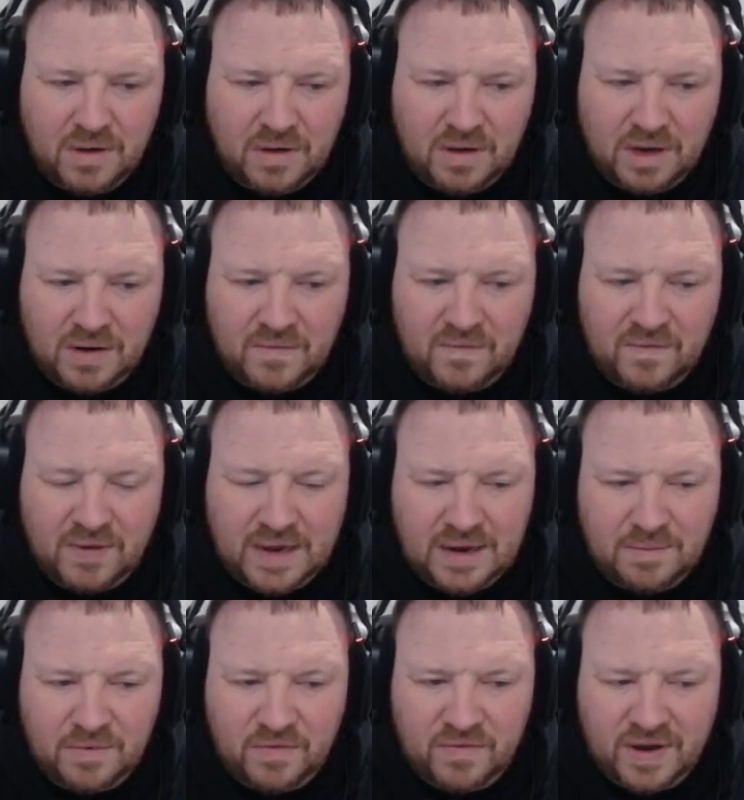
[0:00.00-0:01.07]
like
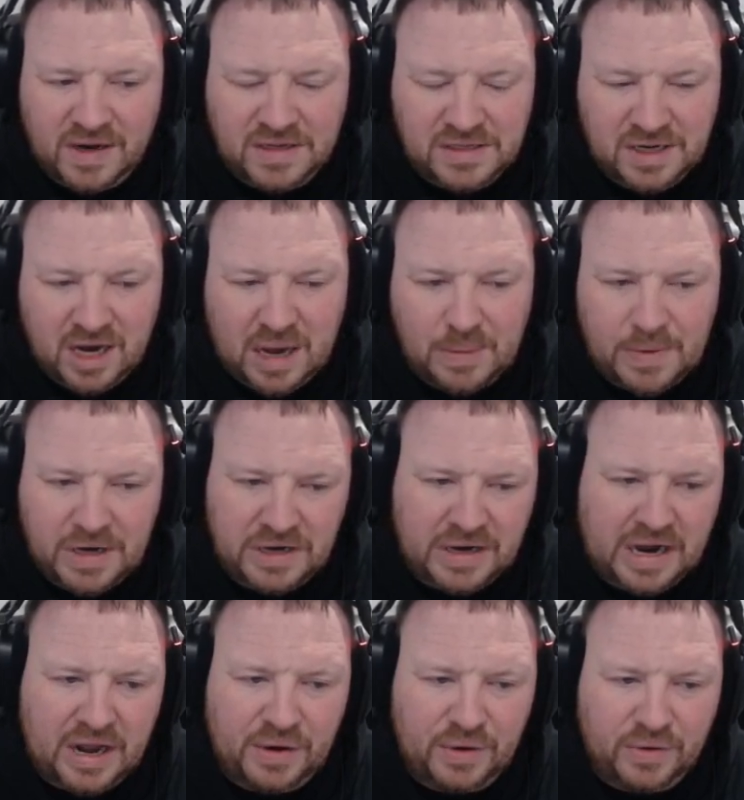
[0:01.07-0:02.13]
flame effects coming
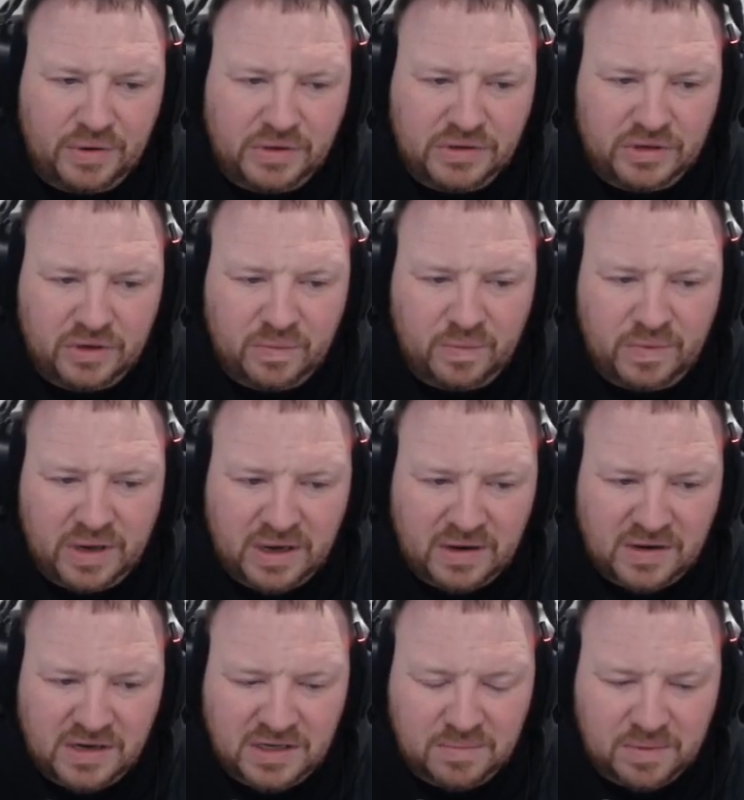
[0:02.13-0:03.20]
down on the top there, an
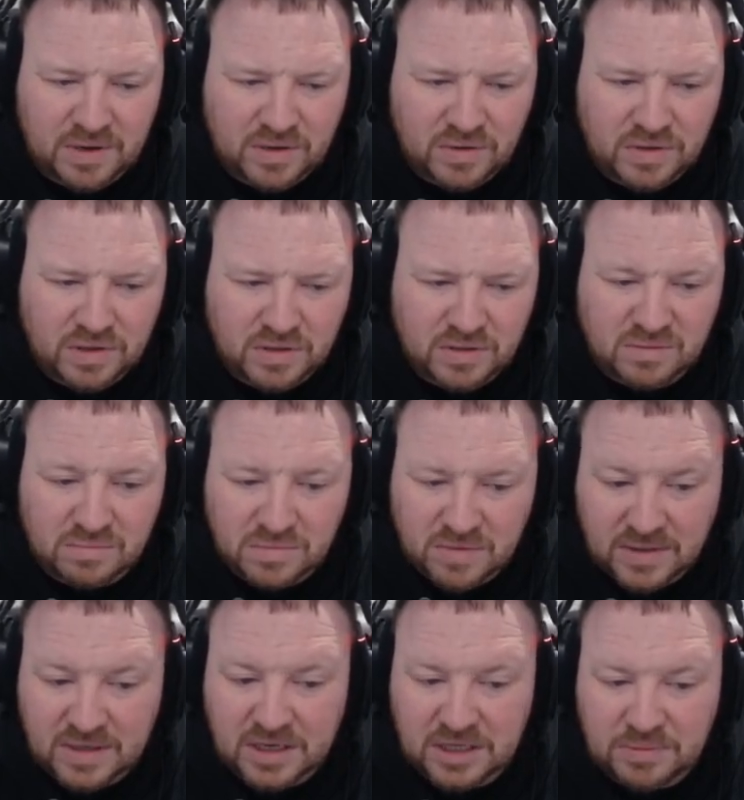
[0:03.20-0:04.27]
explosion,
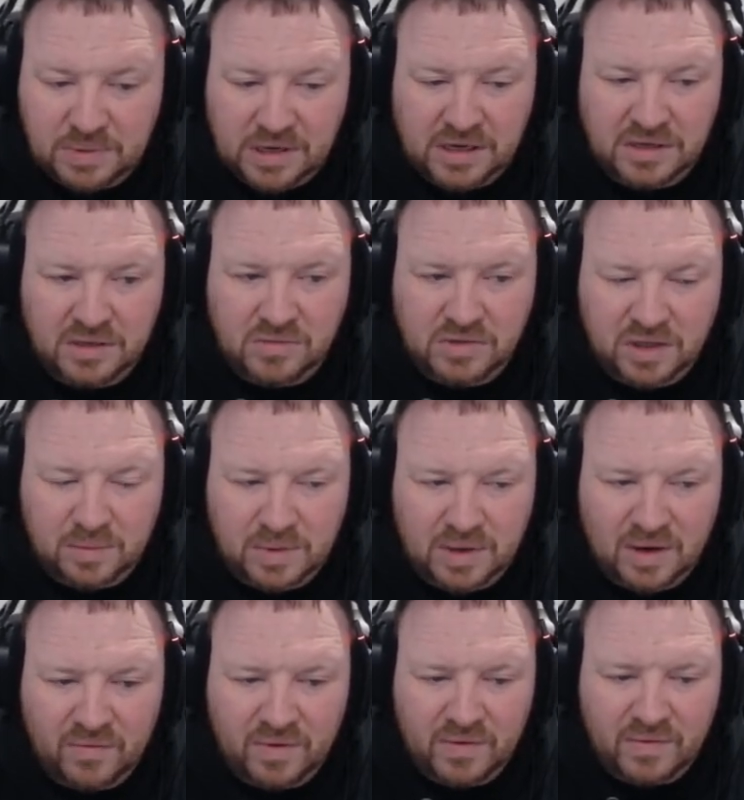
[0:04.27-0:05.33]
dust particles coming
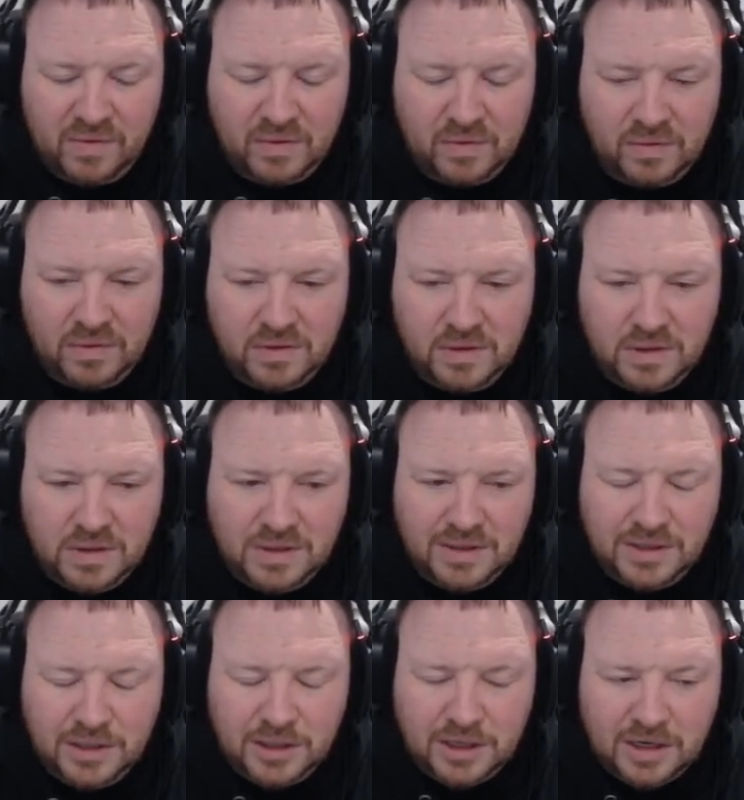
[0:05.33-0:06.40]
up from the floor.
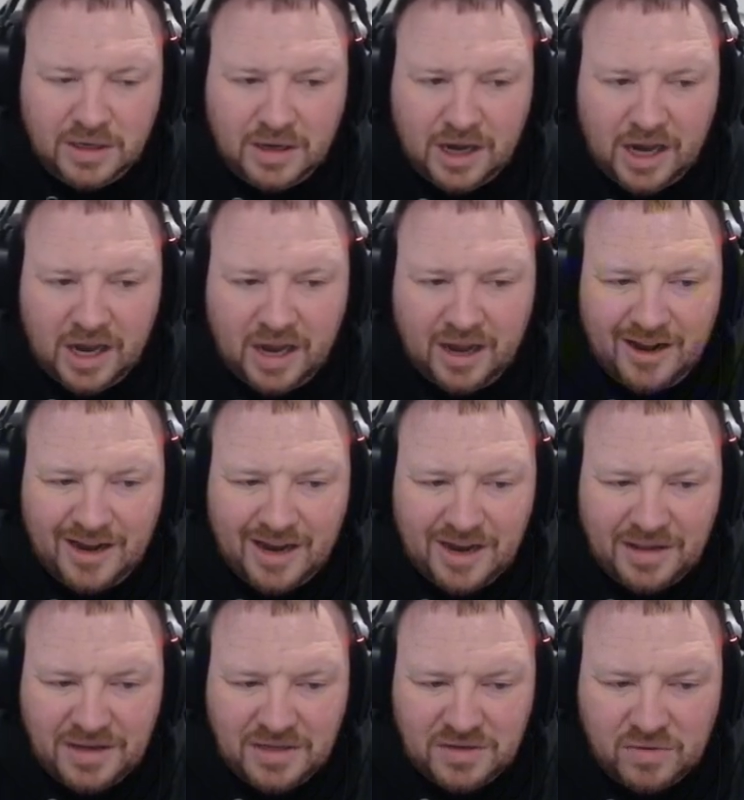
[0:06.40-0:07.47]
And
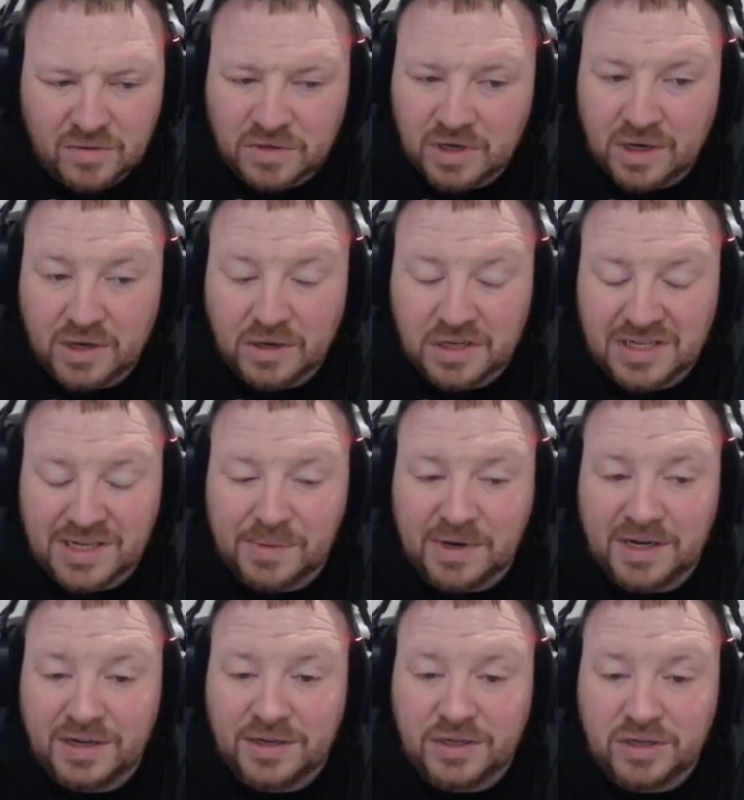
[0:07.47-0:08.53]
this also looks
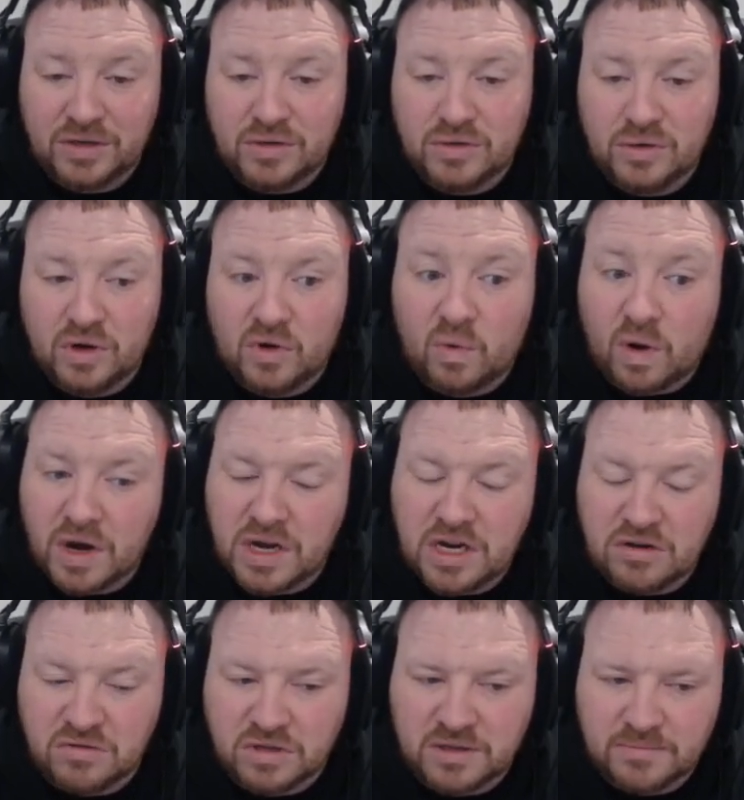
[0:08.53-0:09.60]
similar to Guan
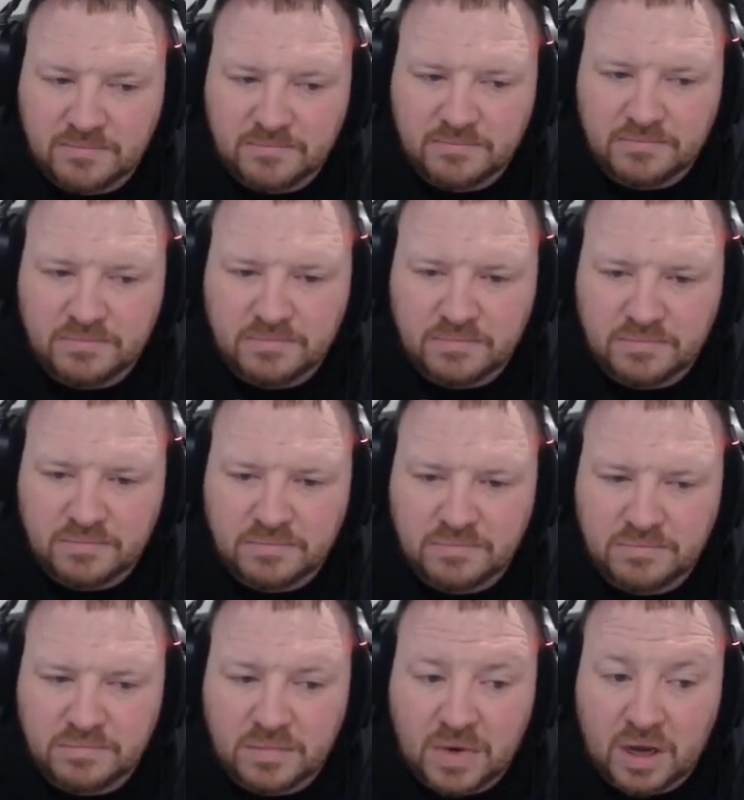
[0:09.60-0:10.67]
Yu's.
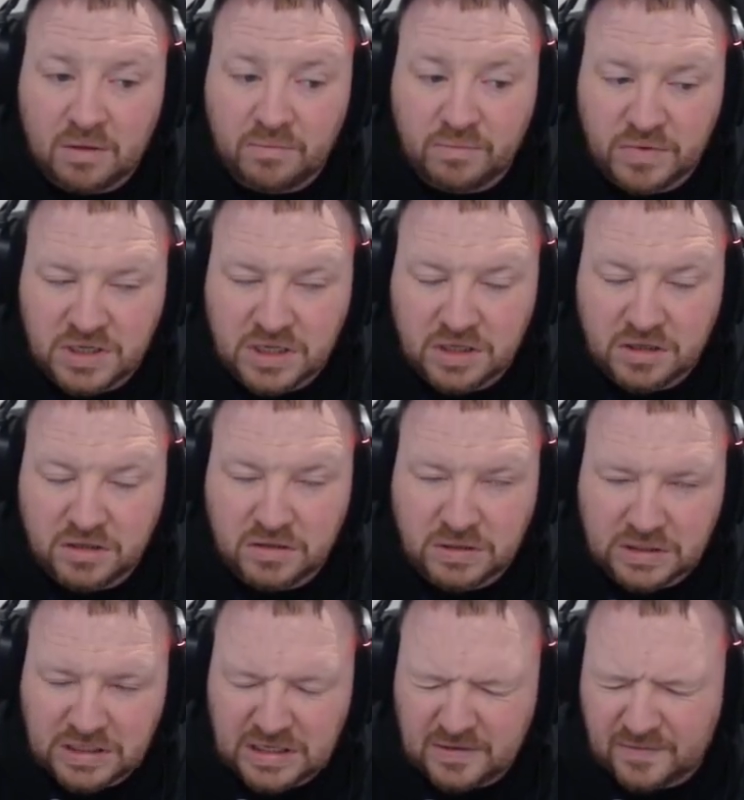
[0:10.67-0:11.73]
So
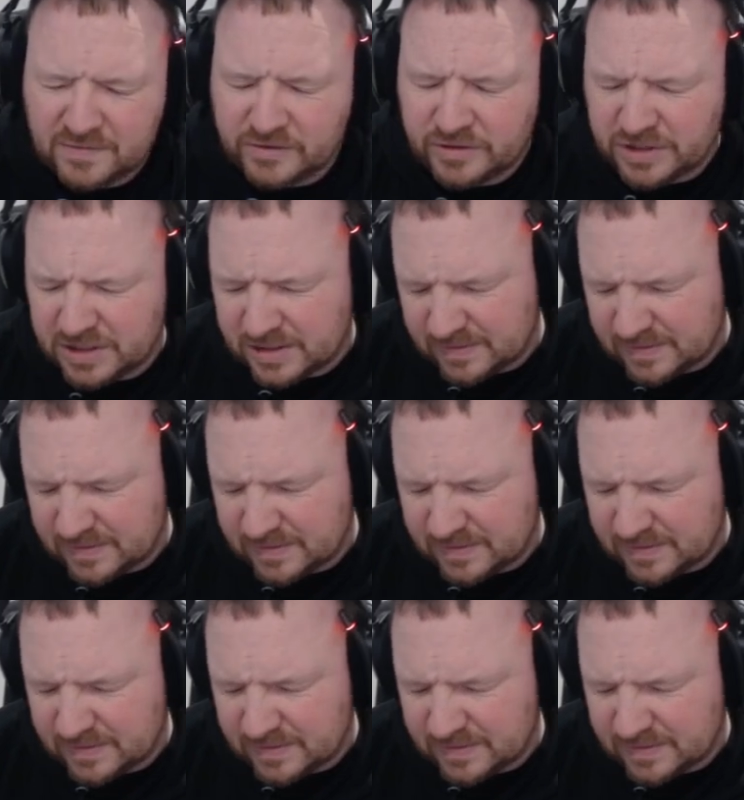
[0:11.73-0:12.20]
the Frost